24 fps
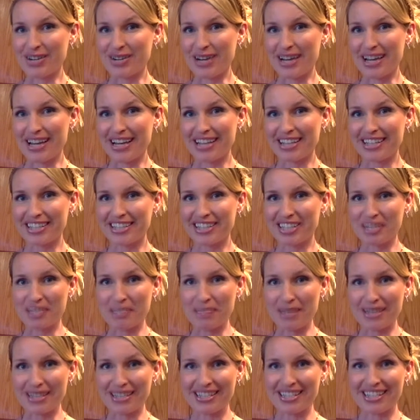I actually
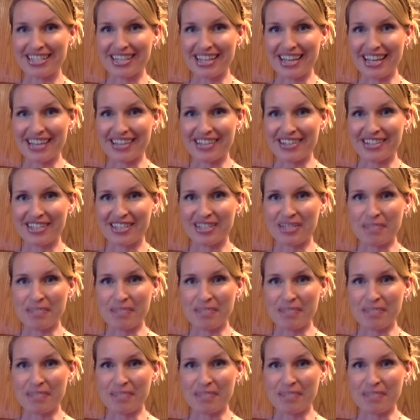mixed together some